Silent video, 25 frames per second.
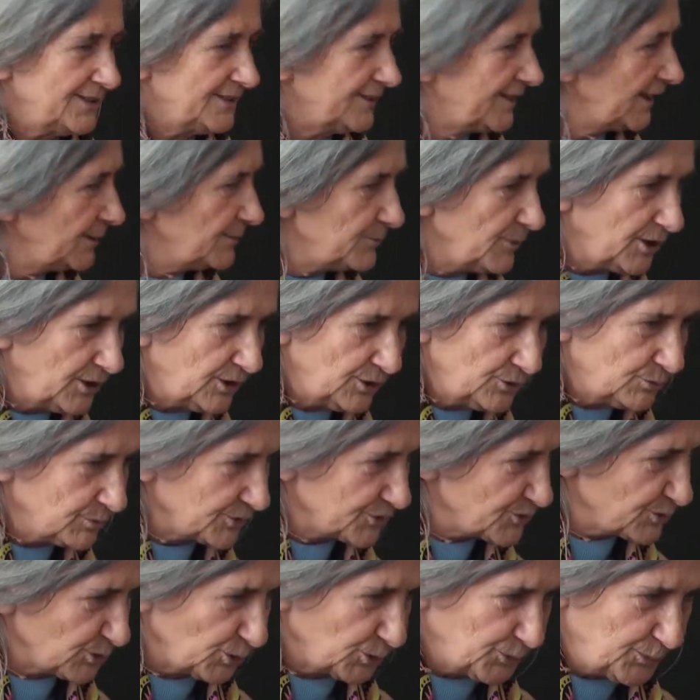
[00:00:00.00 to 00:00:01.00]
Denmark
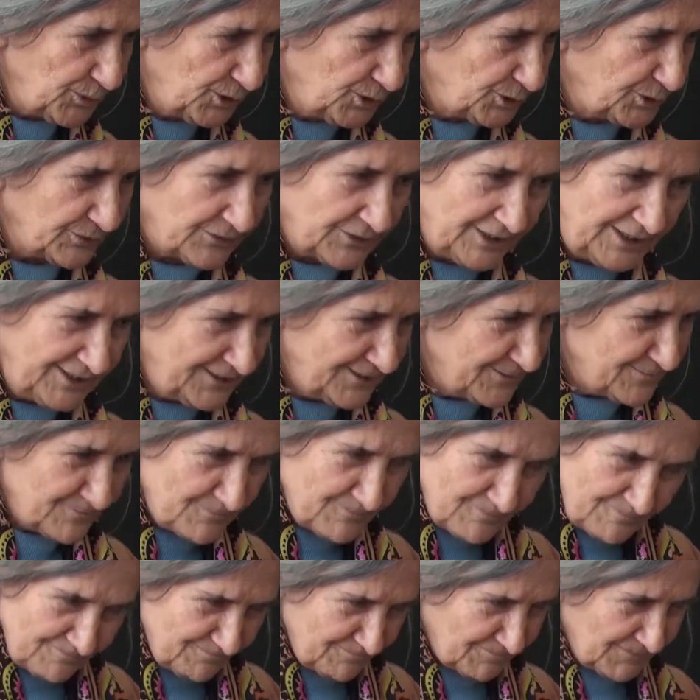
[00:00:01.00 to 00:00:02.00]
was not part of it.
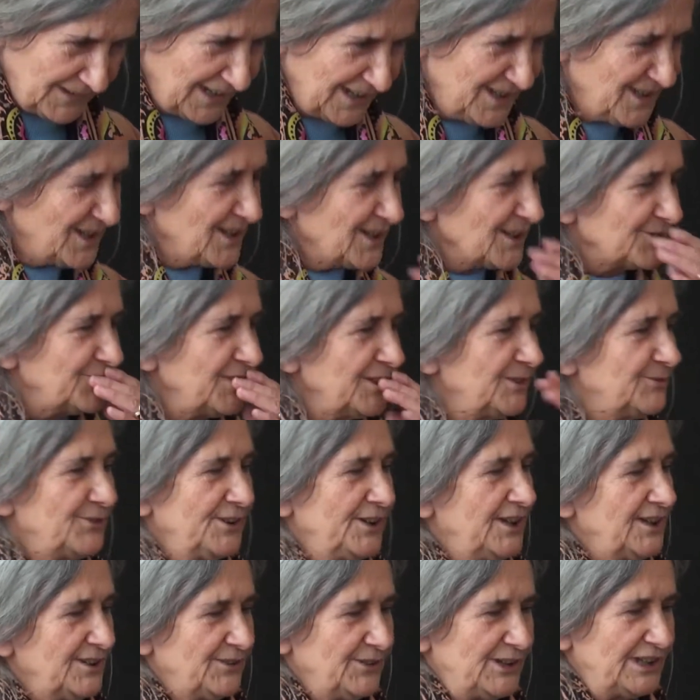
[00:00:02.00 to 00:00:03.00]
I think
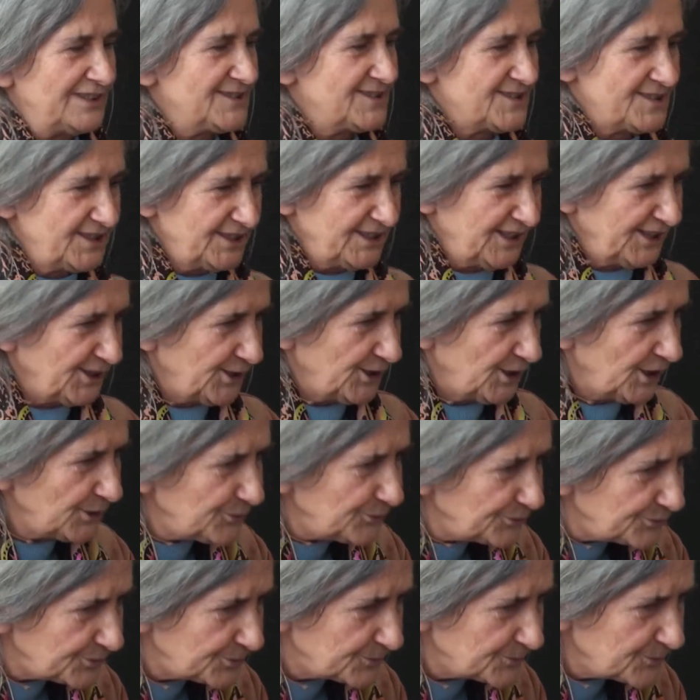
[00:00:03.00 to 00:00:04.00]
they had seen
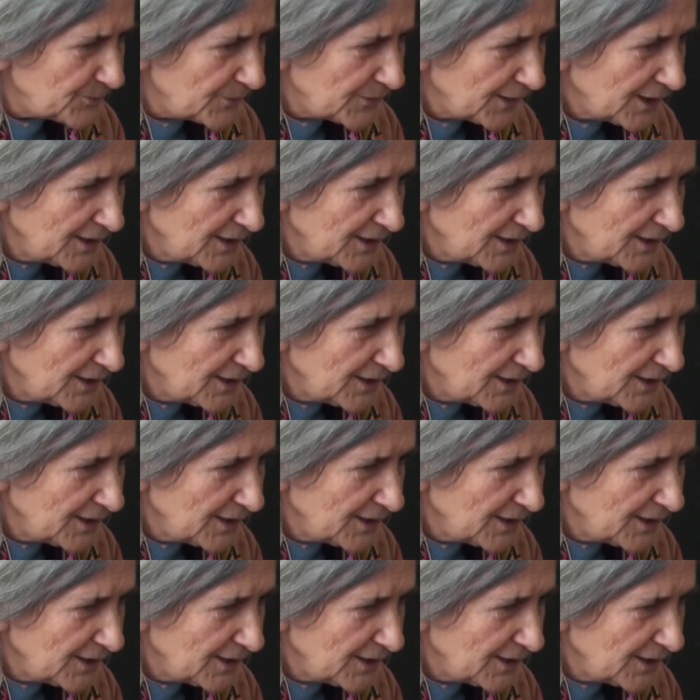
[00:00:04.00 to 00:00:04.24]
enough.